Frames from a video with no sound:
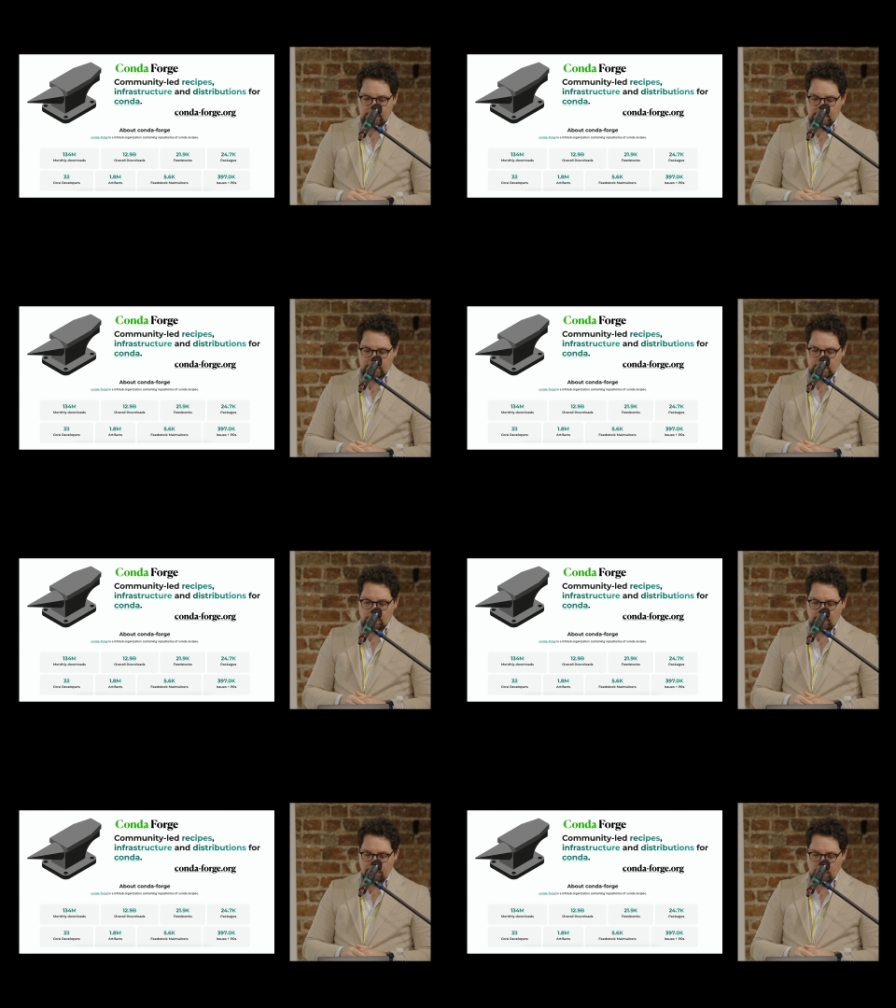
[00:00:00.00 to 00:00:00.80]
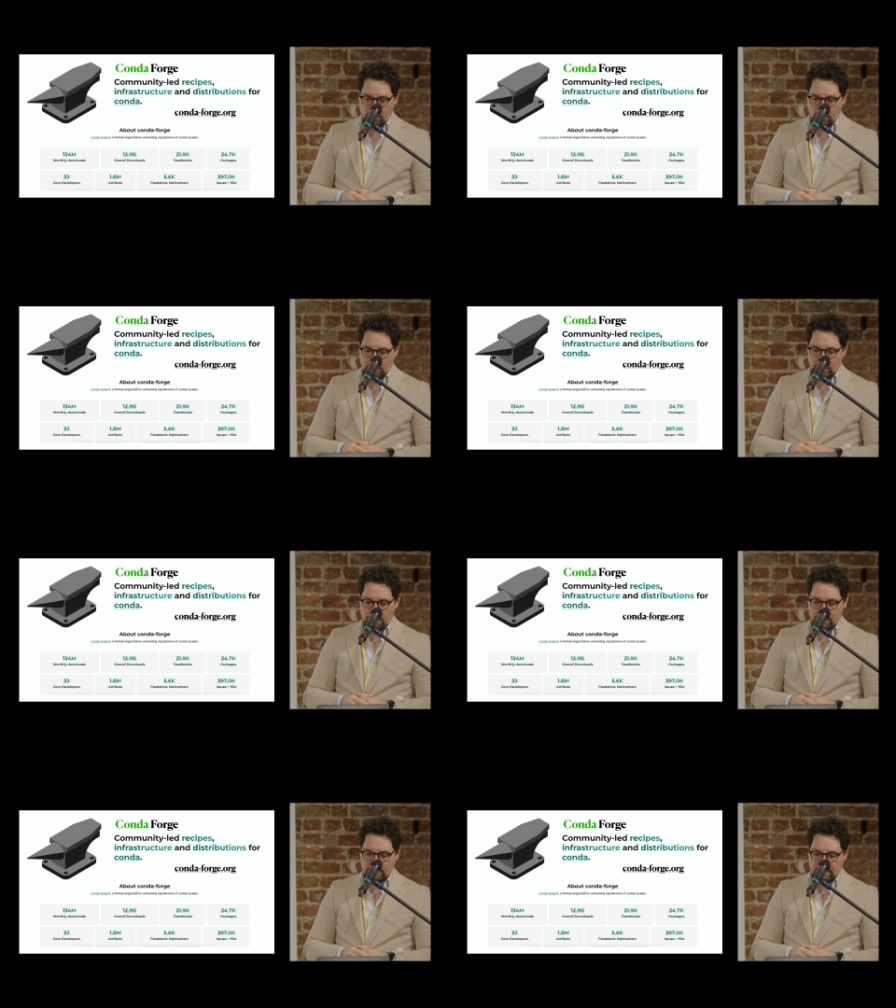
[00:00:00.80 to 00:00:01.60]
Just to give you a little
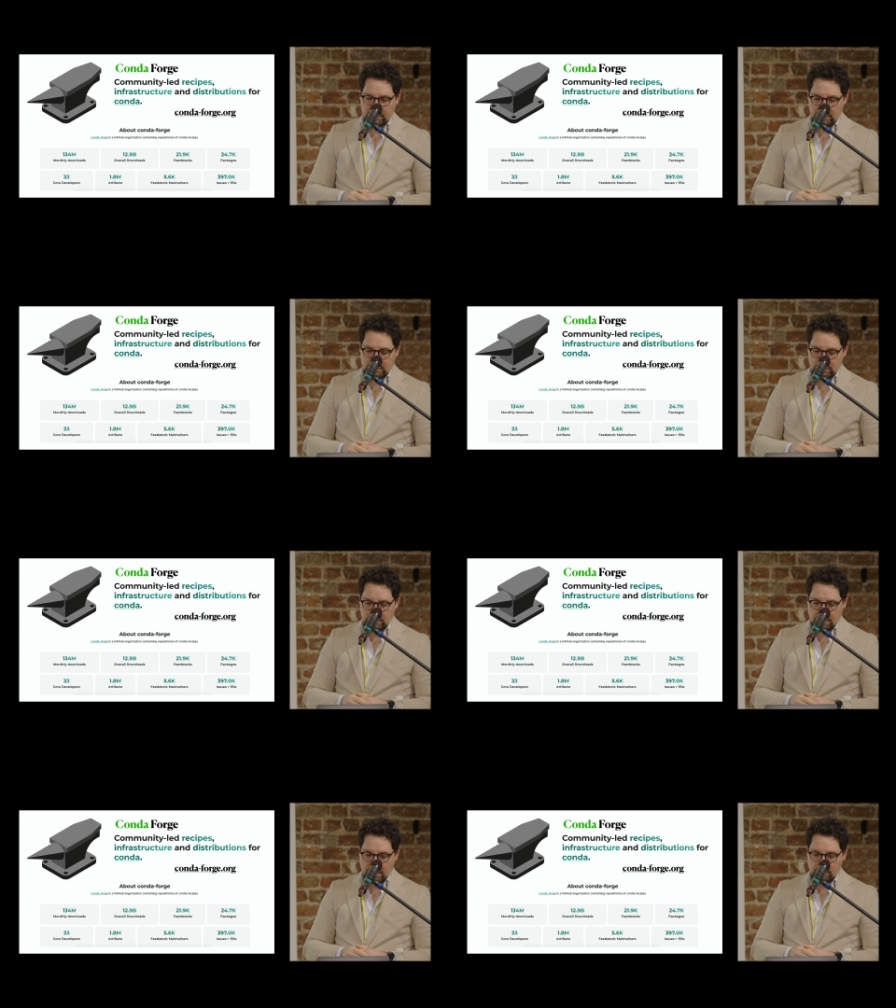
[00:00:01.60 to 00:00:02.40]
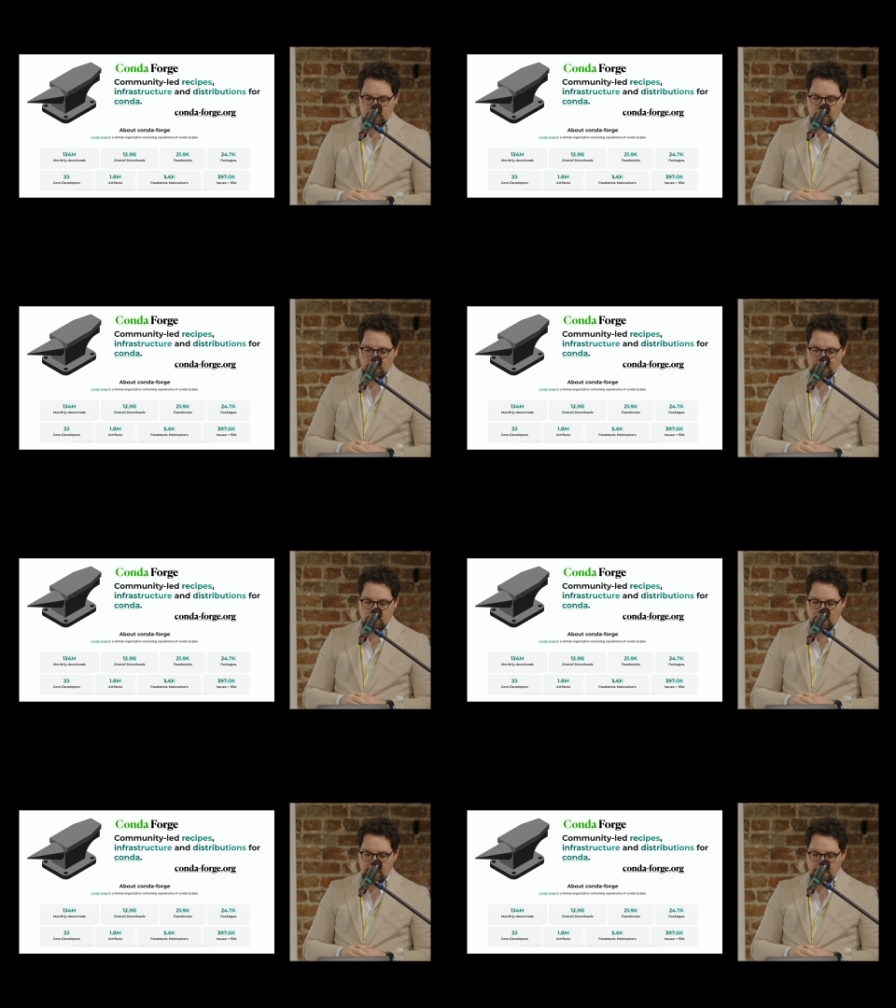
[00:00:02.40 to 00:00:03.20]
bit of statistics about what we're
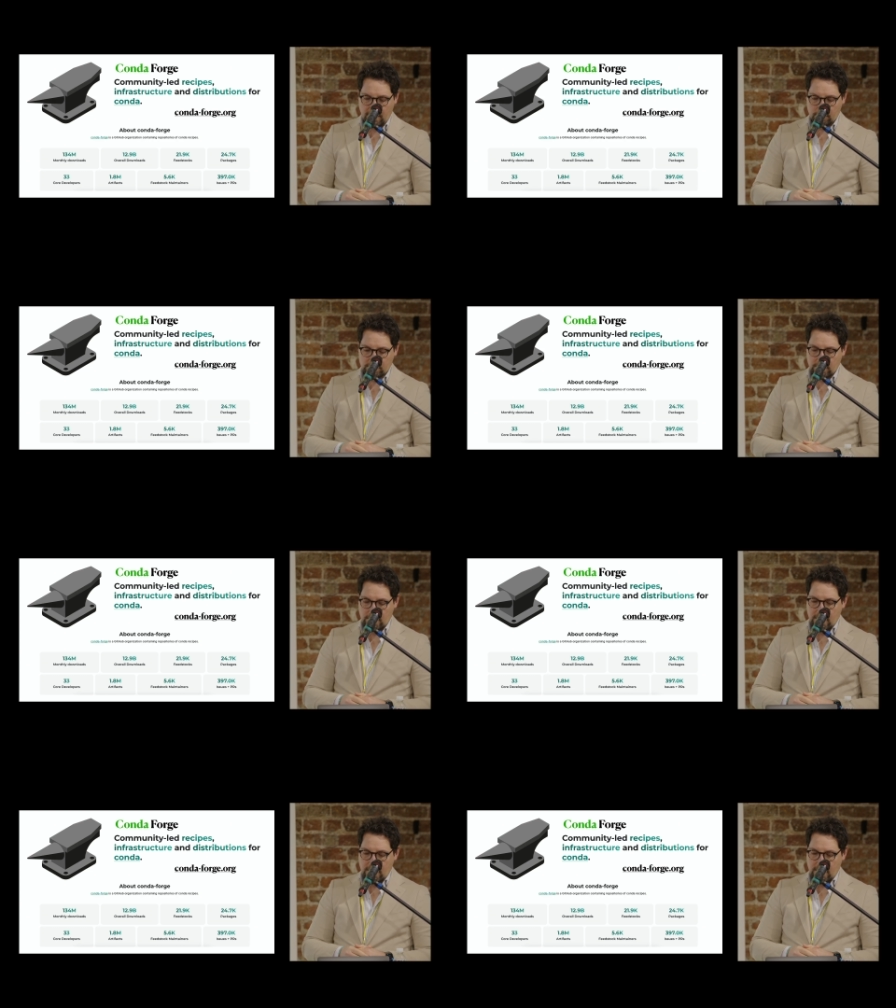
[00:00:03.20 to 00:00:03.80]
talking about.